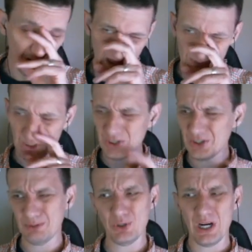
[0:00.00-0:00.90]
I'm sure
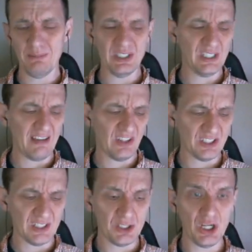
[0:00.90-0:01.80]
just trying to be safe because
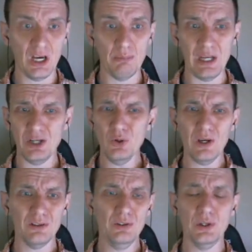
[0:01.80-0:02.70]
of the chub. And
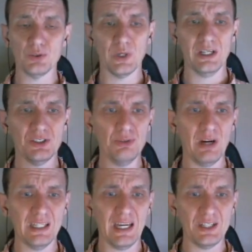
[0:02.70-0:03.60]
who knows what you
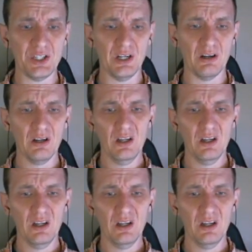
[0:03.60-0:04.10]
might catch here.